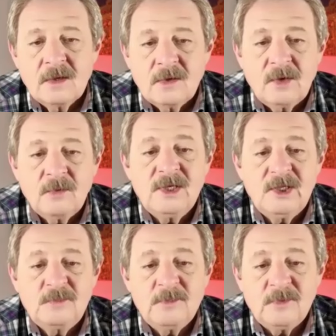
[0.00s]
uh, we
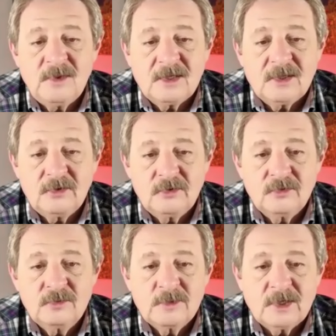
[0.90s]
need people like
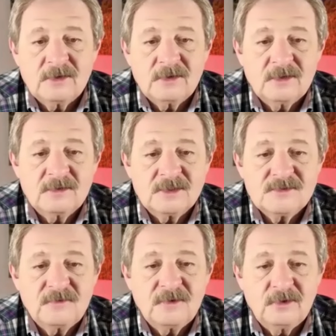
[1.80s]
you uh, in
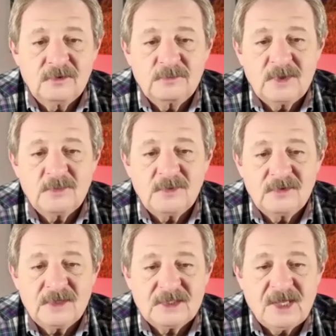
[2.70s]
this field,
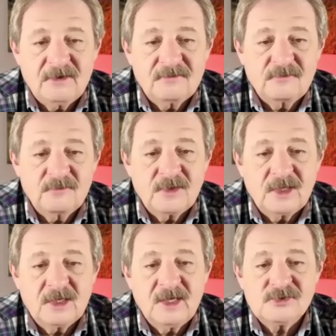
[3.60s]
people that have
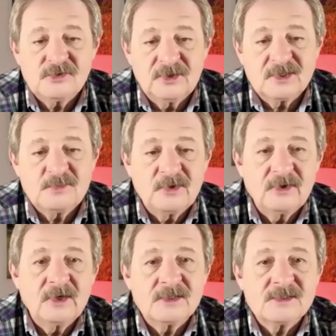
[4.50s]
the hands-on
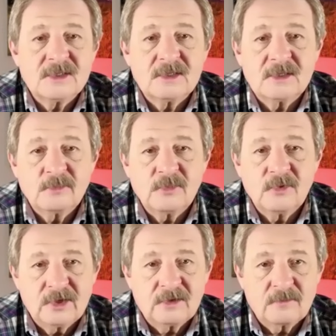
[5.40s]
experience in
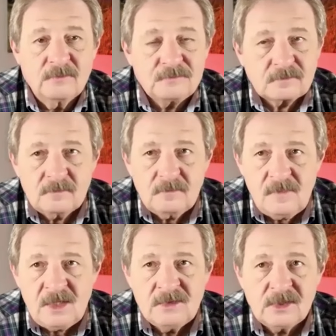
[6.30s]
deploying
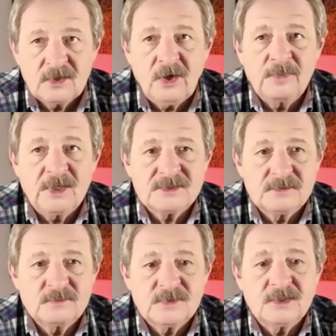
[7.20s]
the
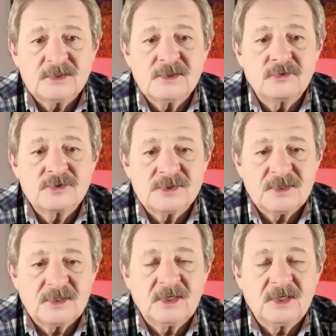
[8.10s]
complex uh,
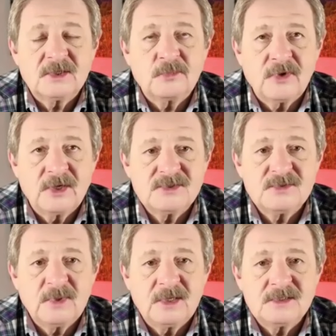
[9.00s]
solutions in the enterprise
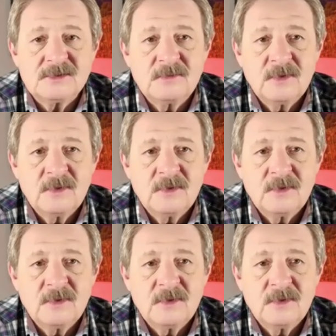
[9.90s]
space.